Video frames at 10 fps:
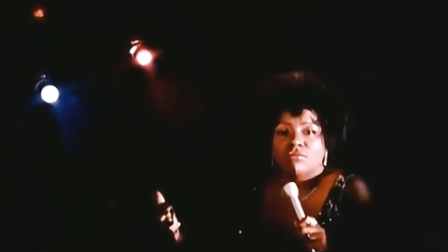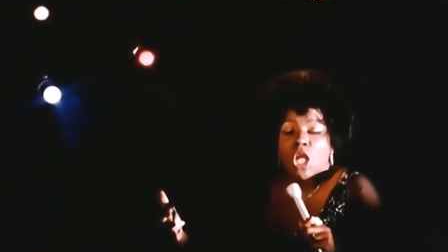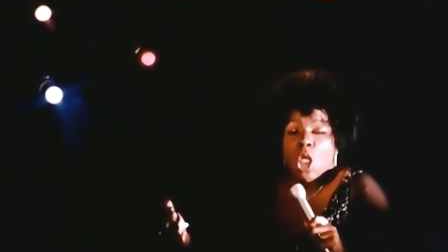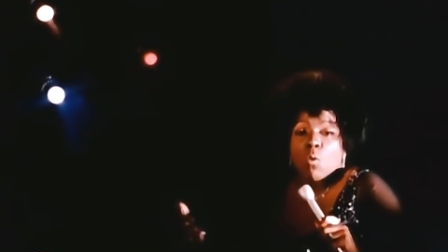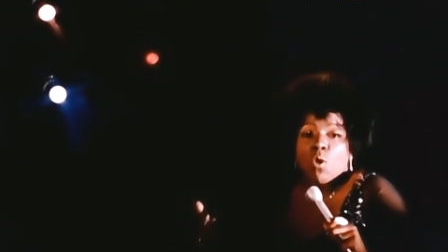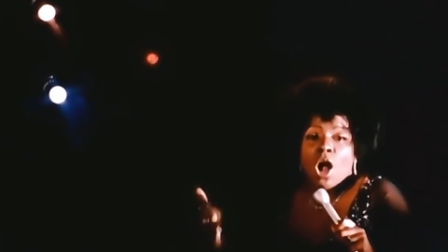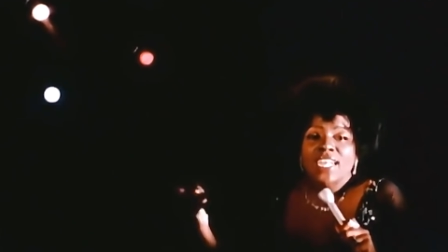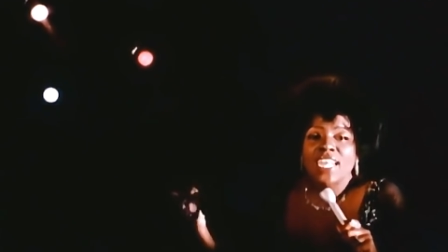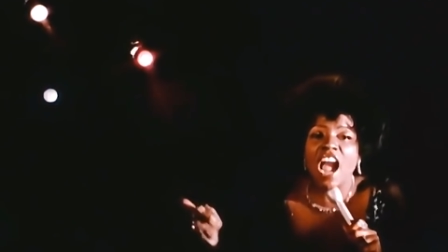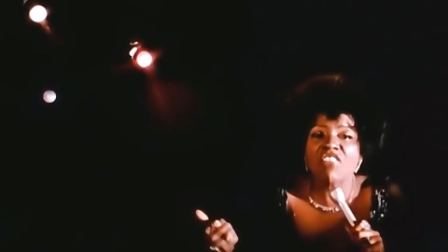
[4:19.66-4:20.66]
To paraphrase
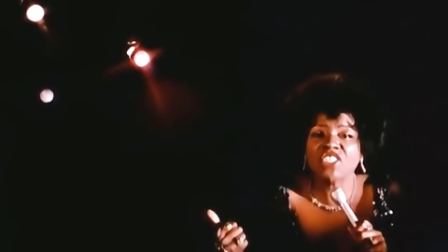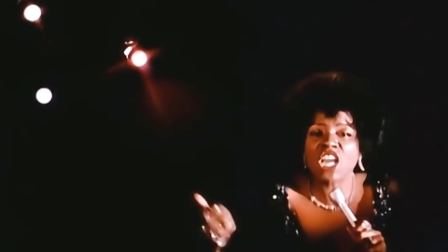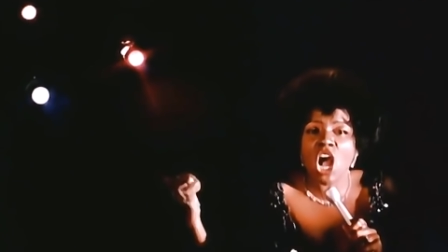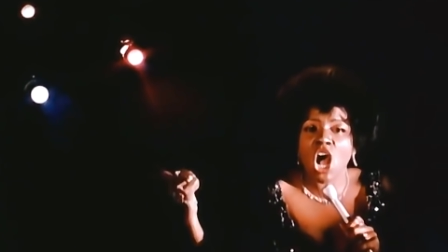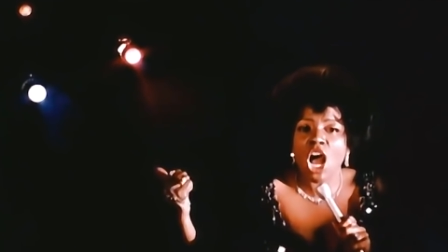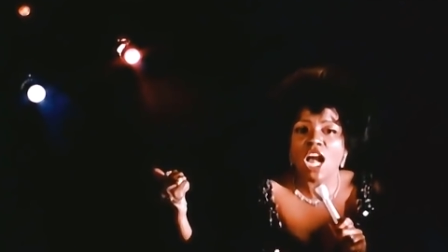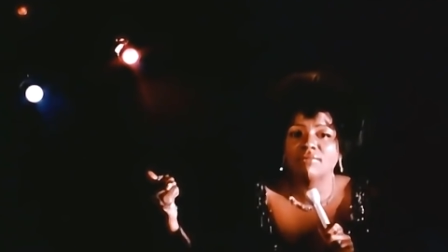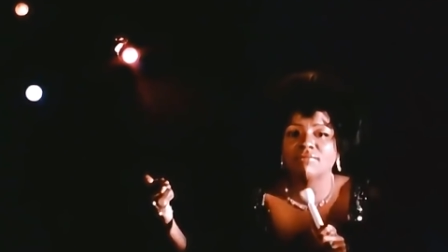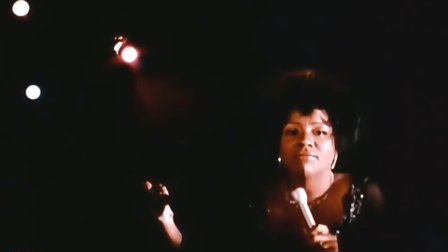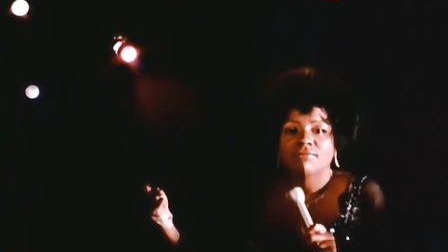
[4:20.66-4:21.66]
another famous
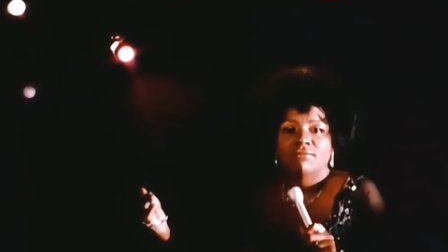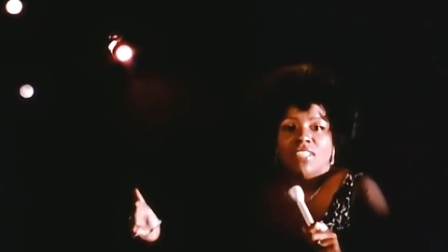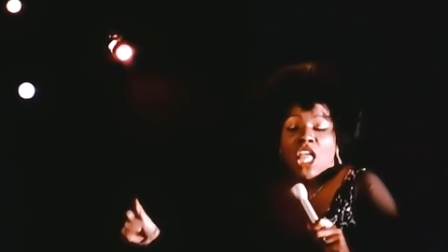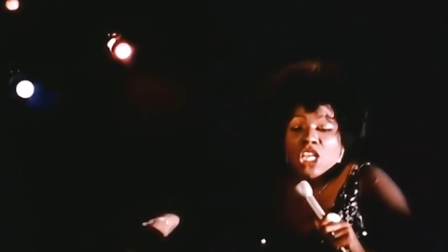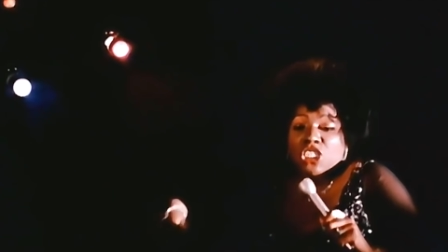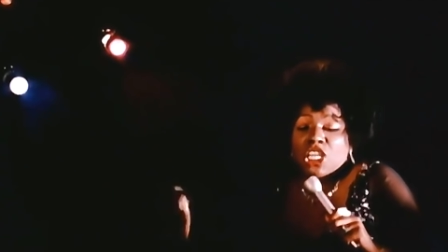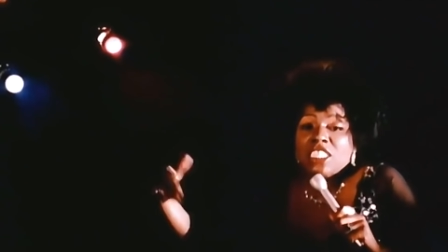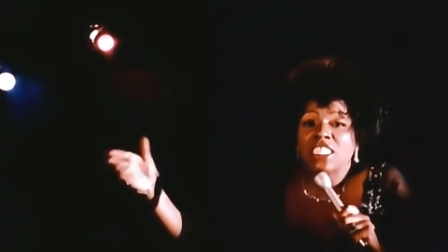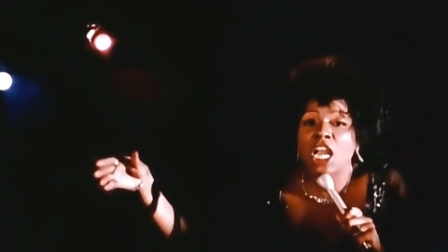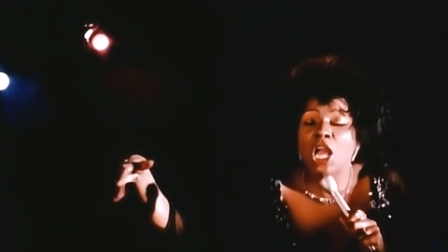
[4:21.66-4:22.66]
Gloria, we
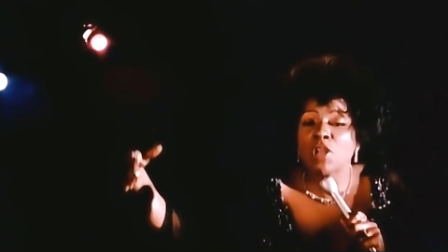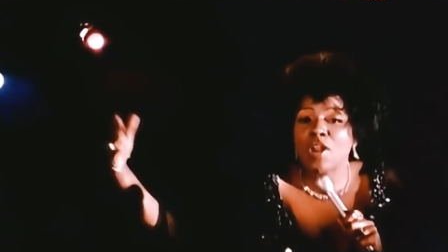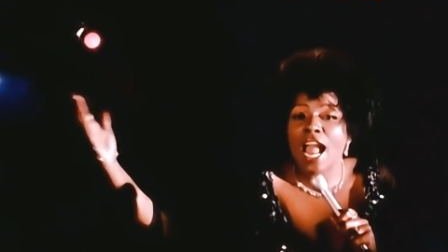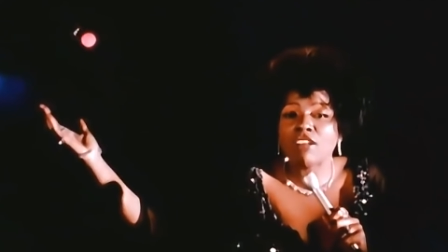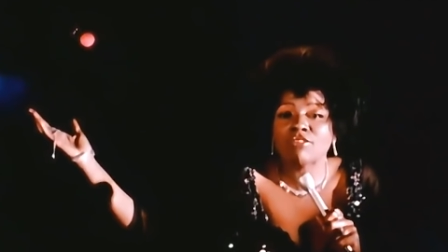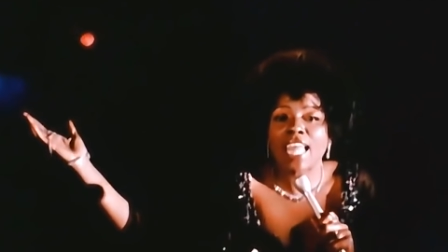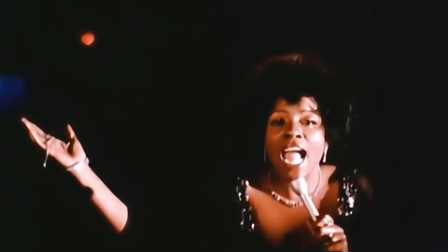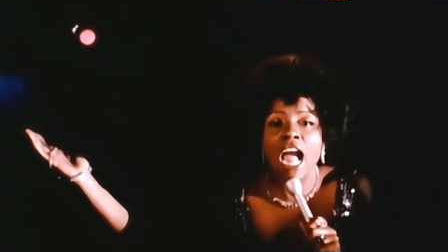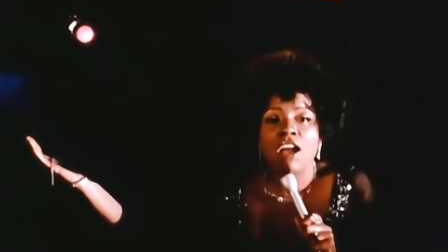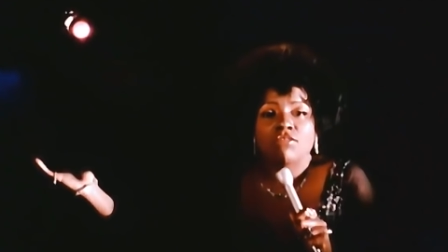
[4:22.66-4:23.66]
think it'll
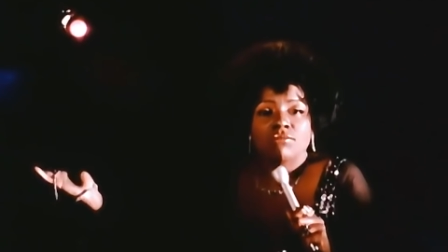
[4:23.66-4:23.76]
survive.